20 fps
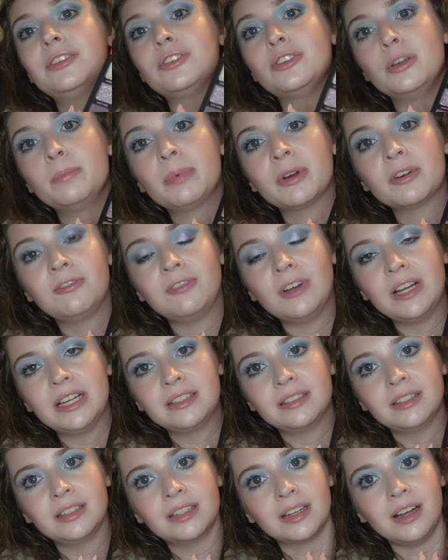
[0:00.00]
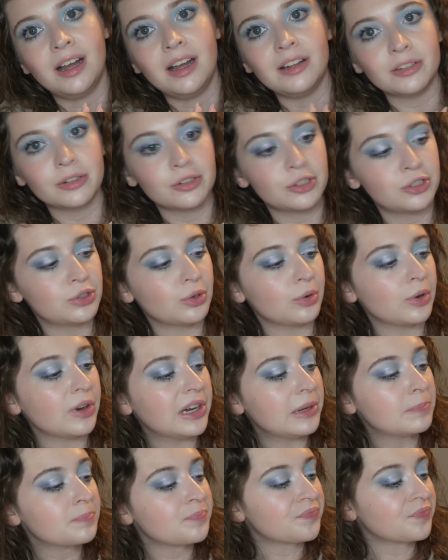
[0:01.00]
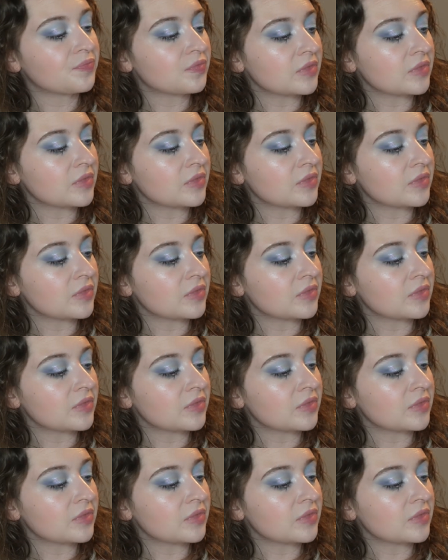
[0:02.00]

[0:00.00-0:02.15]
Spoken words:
super fun color story.